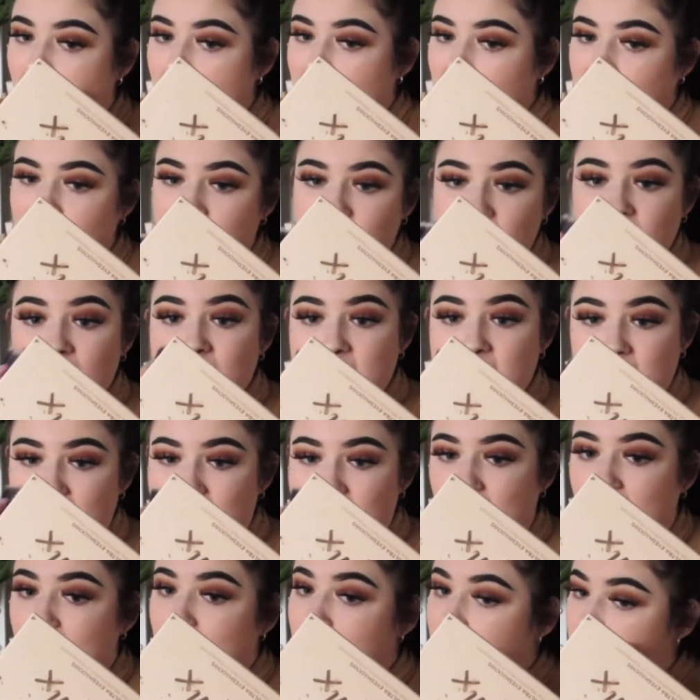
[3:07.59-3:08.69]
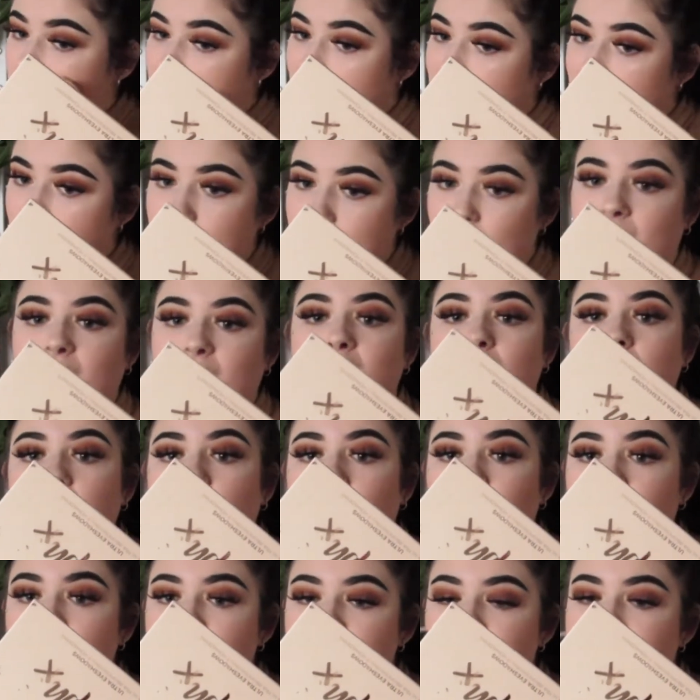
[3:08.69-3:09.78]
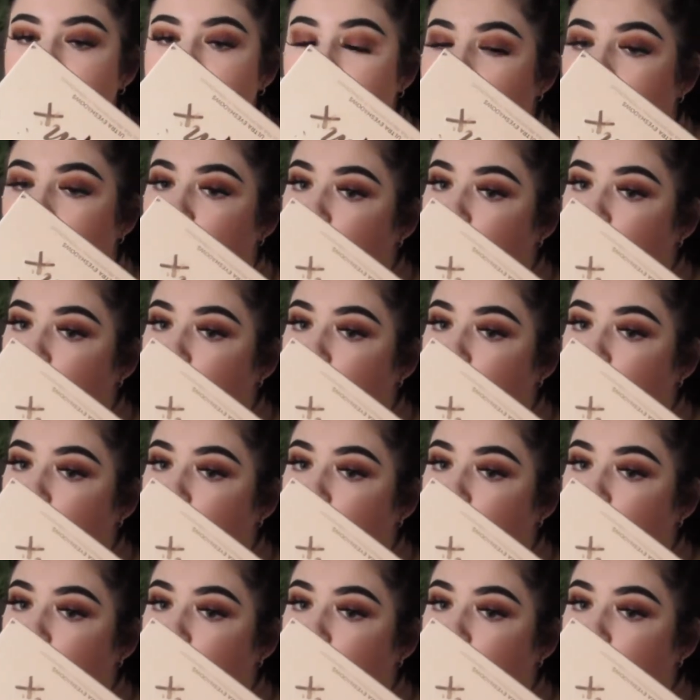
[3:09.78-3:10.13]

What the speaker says: It doesn't stay, so don't panic, guys.